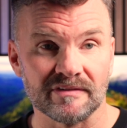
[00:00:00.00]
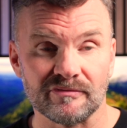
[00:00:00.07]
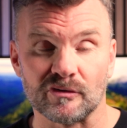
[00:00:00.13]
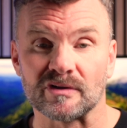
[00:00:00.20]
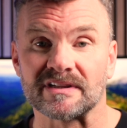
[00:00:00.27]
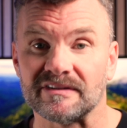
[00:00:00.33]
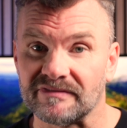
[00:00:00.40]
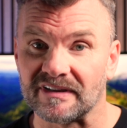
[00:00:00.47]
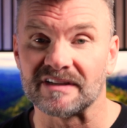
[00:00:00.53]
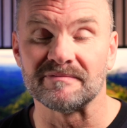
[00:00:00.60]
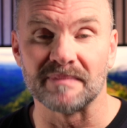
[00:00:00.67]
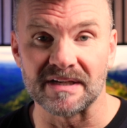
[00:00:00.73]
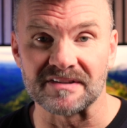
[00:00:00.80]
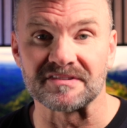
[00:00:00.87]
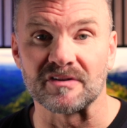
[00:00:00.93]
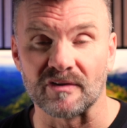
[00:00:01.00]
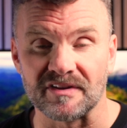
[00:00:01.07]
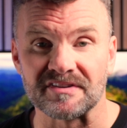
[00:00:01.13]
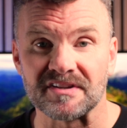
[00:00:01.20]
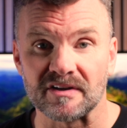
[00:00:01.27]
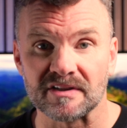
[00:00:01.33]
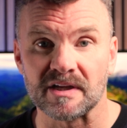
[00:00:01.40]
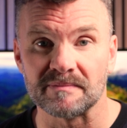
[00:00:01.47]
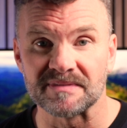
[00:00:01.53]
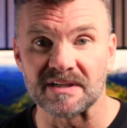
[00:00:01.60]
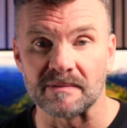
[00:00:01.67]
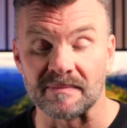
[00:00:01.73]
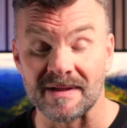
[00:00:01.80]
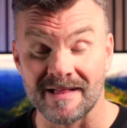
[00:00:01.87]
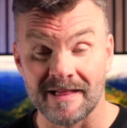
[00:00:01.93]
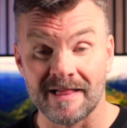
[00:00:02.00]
45 minutes till the sun comes up,